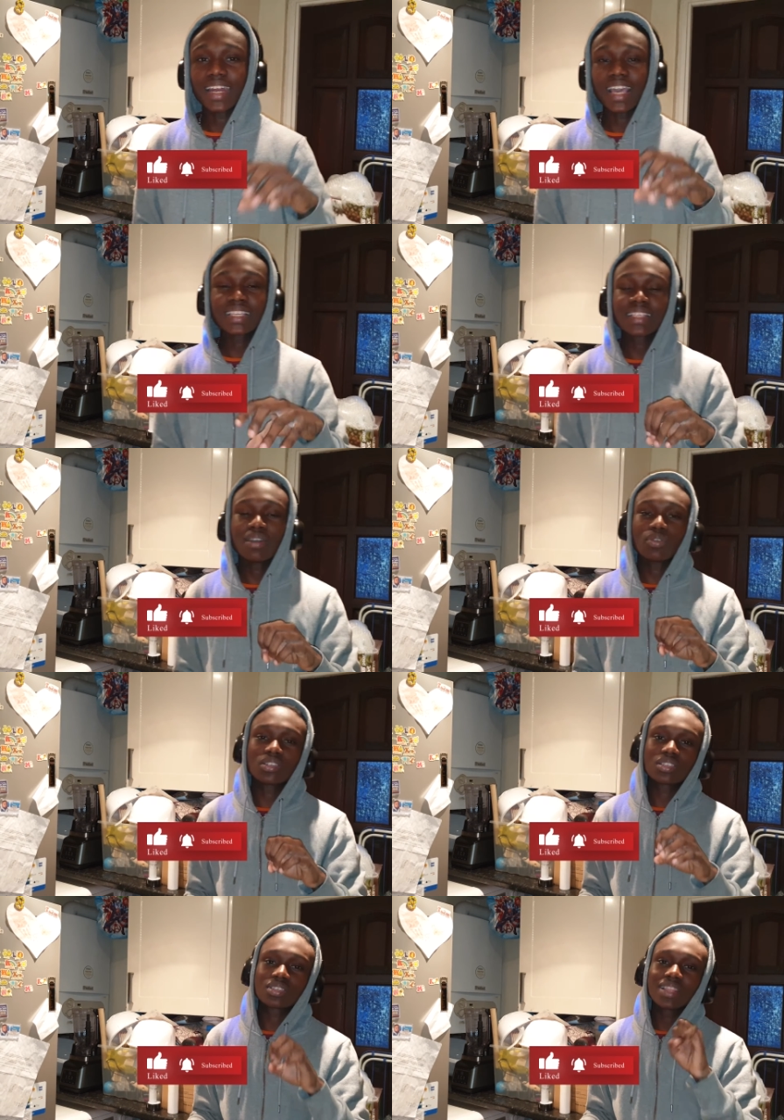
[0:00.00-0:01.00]
S9
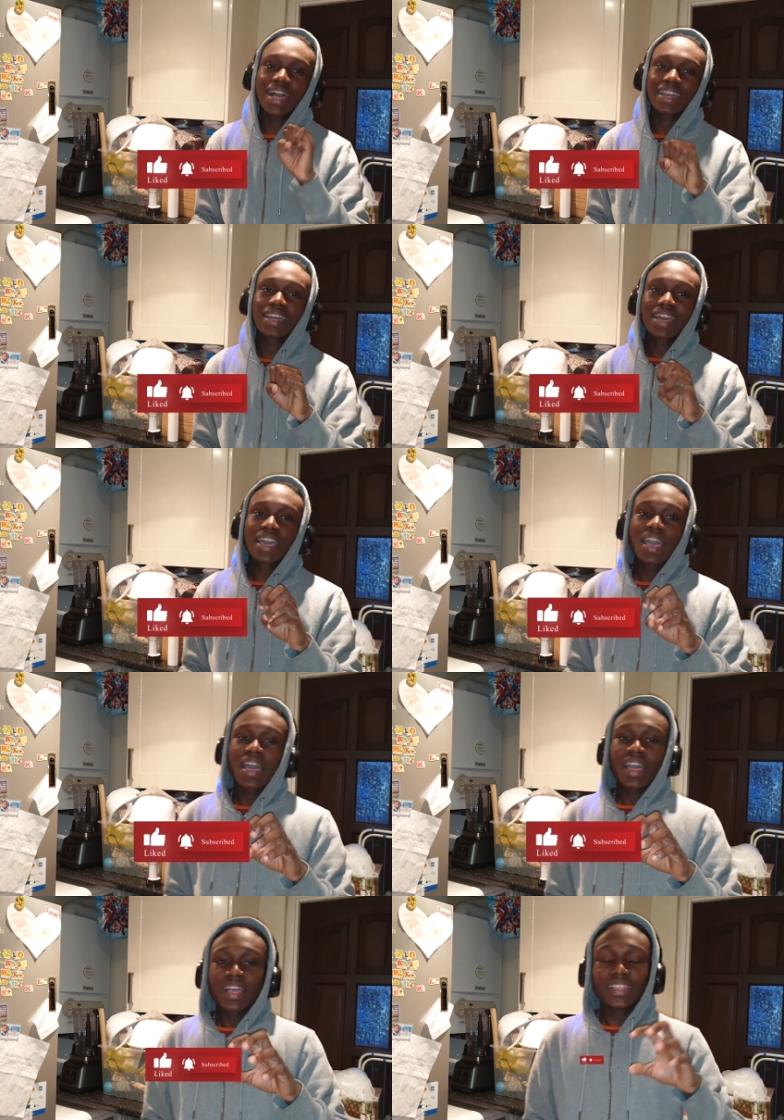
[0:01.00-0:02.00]
was like,
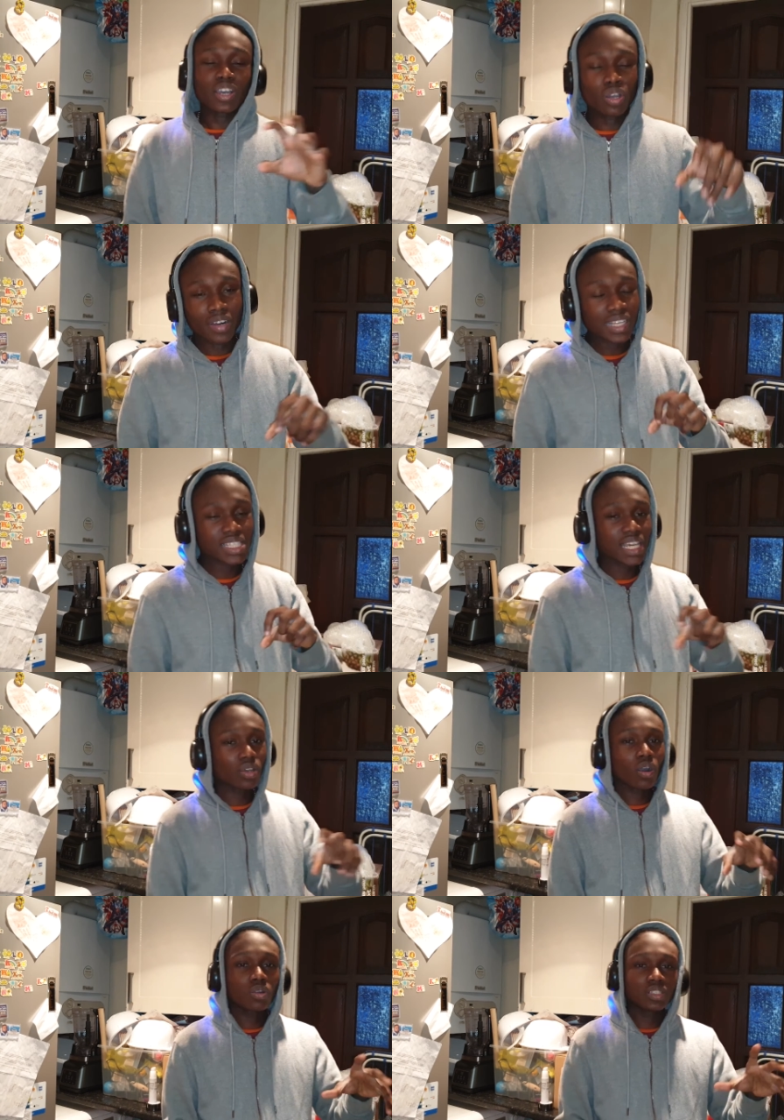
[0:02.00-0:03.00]
they corrected
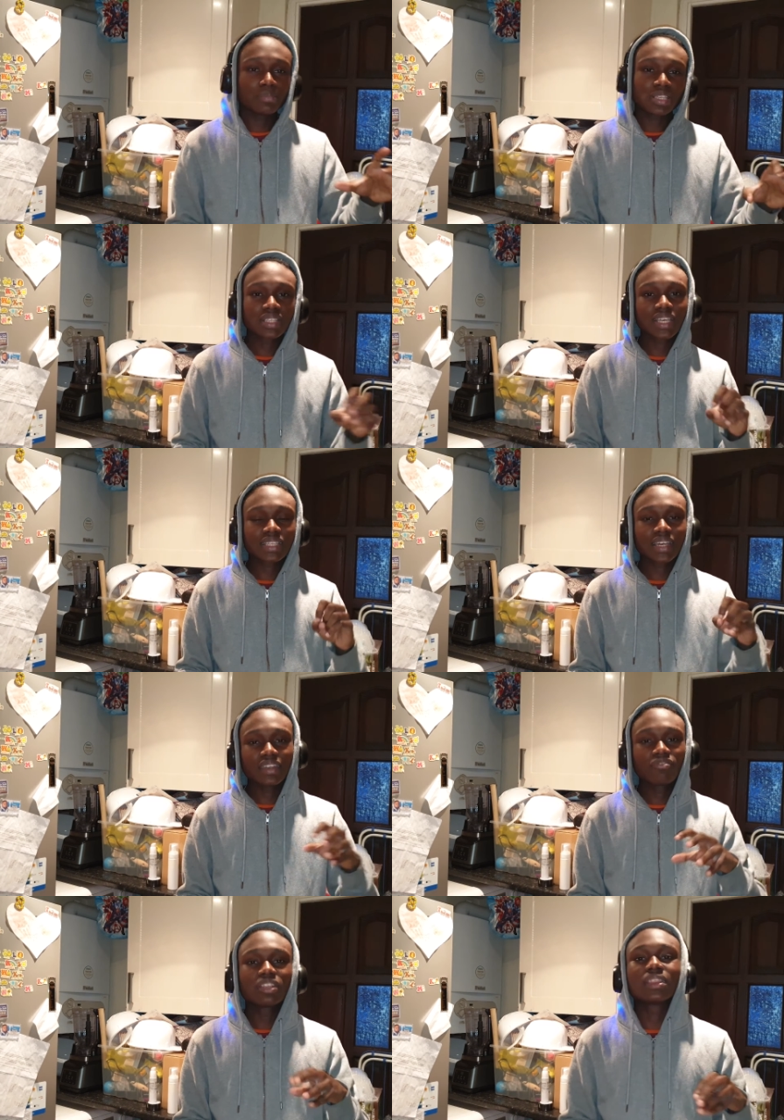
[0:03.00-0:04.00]
all the mistakes and
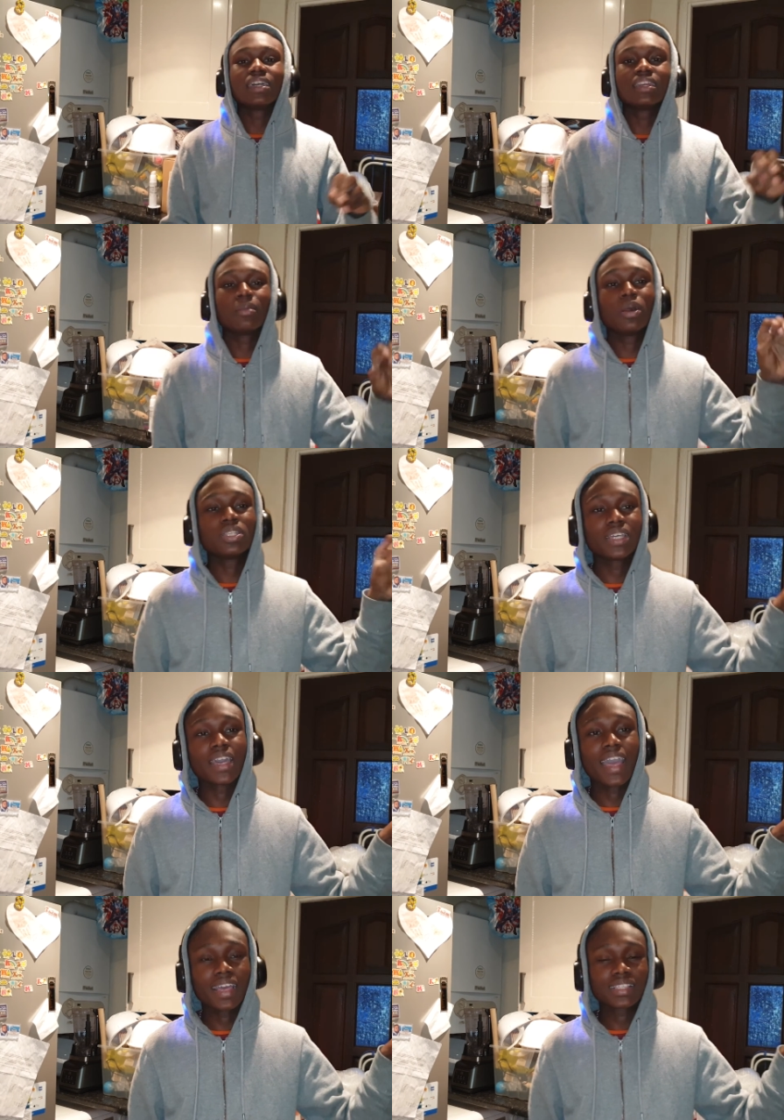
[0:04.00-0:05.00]
everything about the
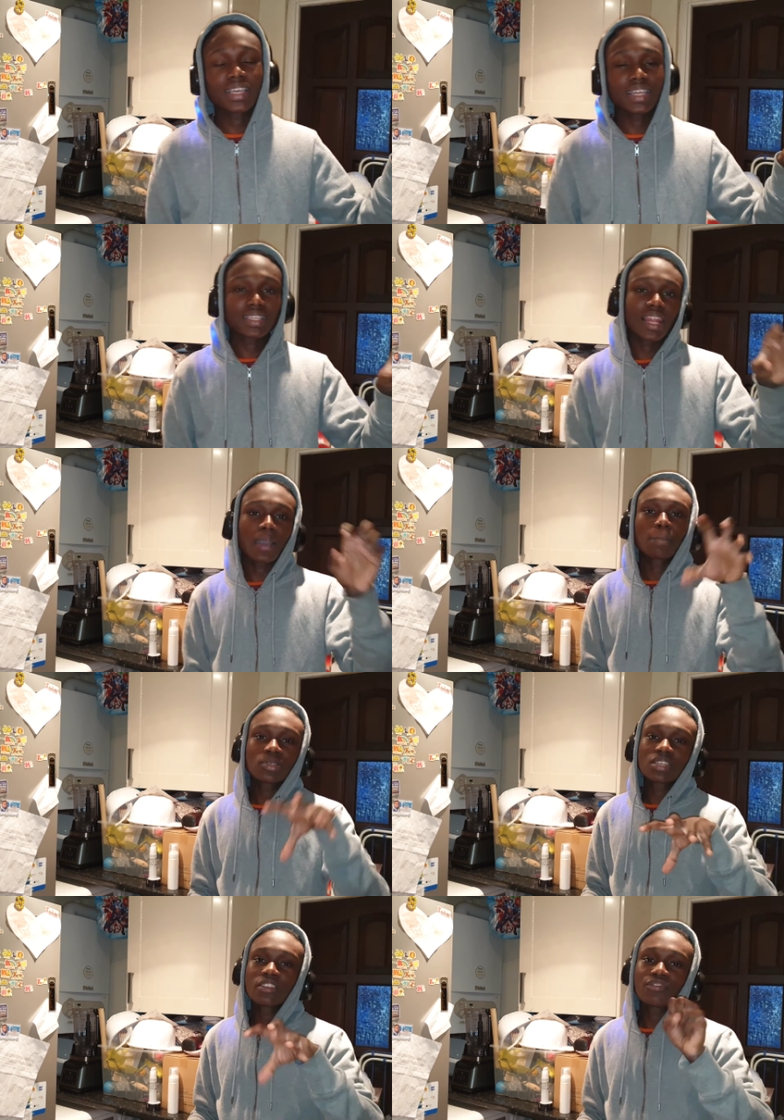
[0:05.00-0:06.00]
S8, like
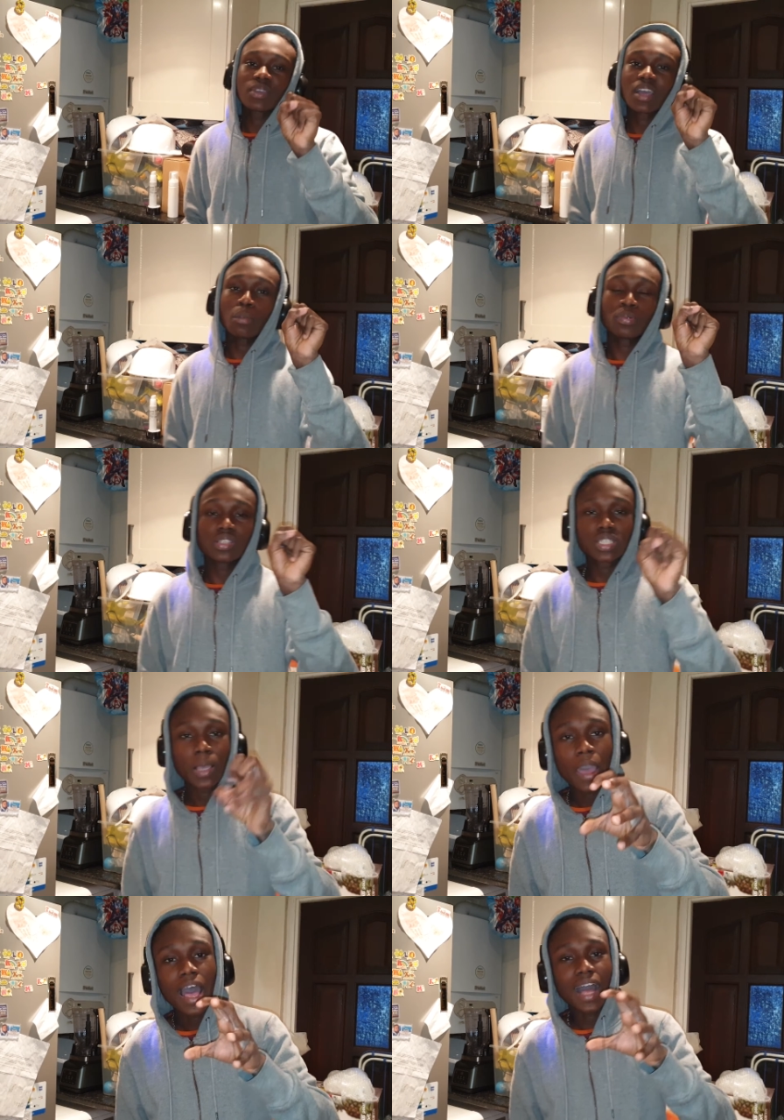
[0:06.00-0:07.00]
putting the fingerprints
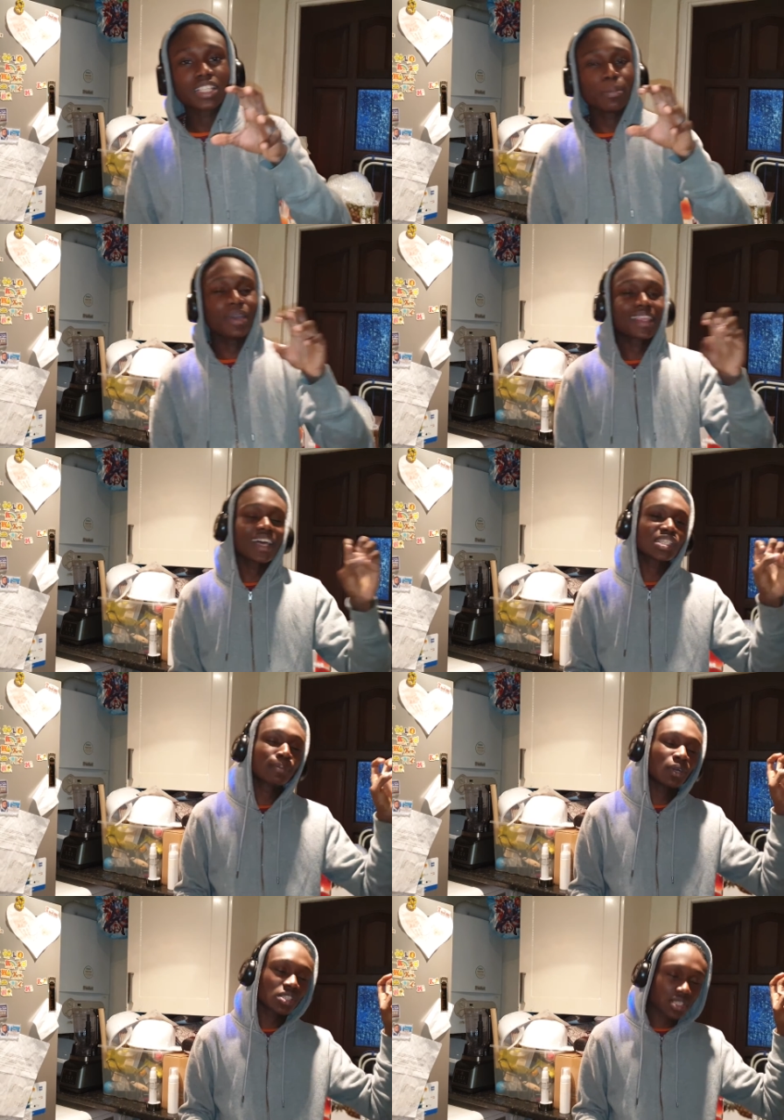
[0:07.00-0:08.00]
at a better
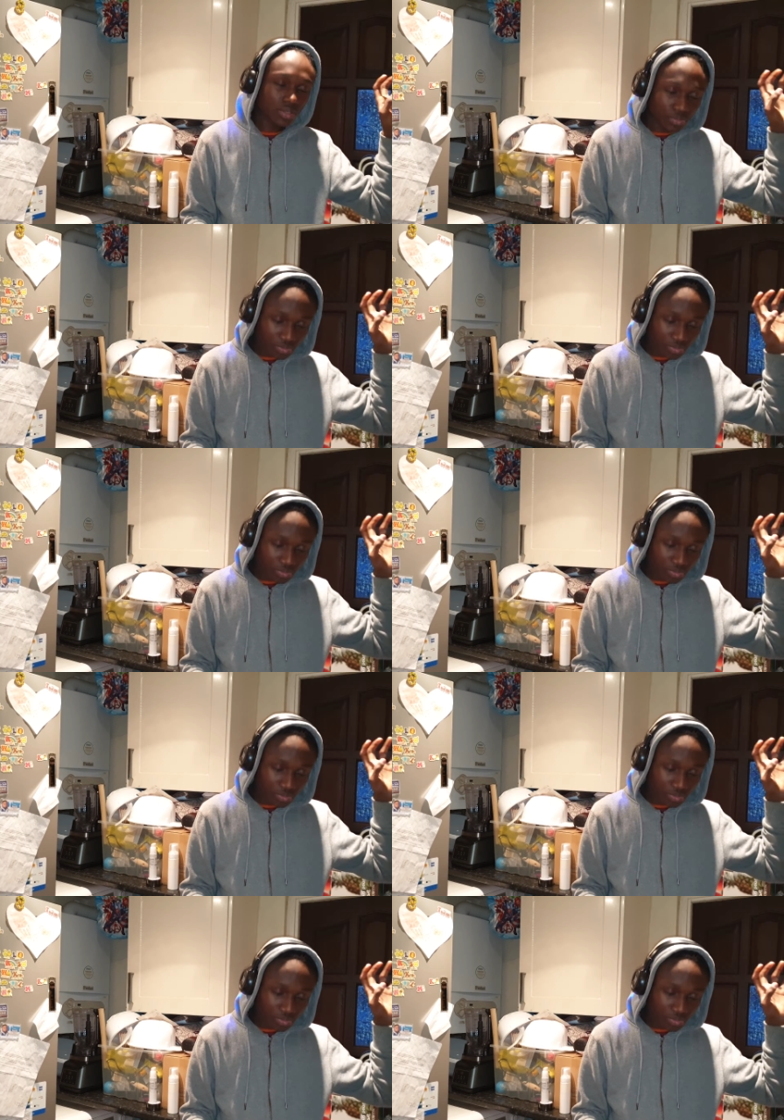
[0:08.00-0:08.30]
spot,